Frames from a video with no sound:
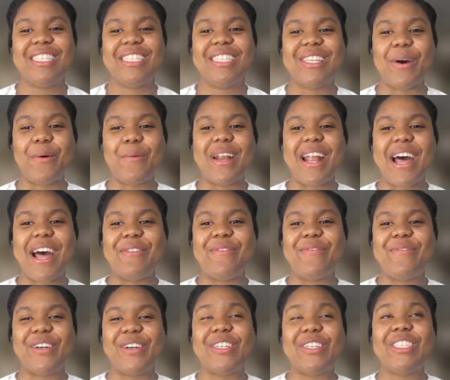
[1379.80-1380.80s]
So when I
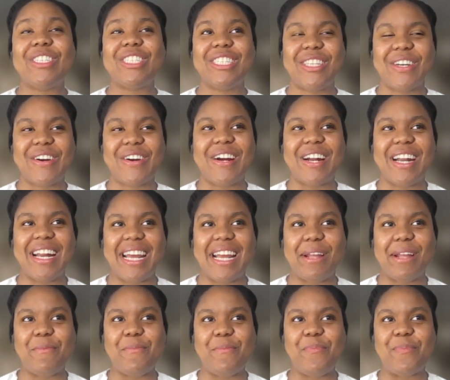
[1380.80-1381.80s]
first started,
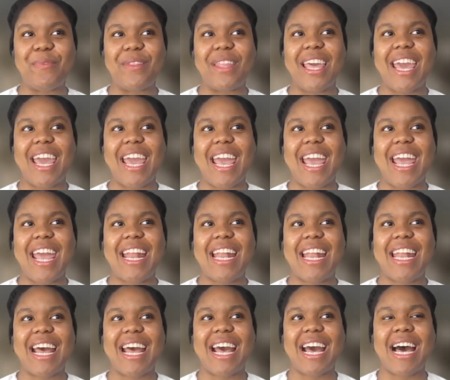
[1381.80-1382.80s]

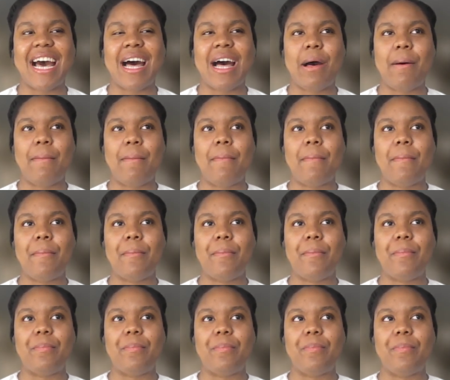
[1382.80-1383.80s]
and um,
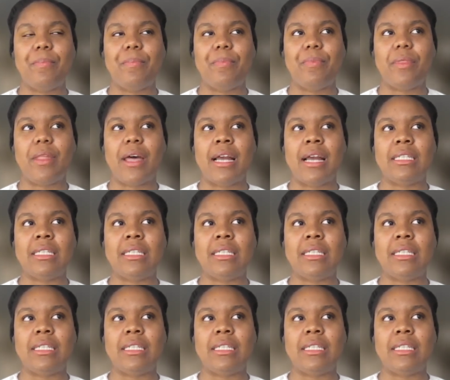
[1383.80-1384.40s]
I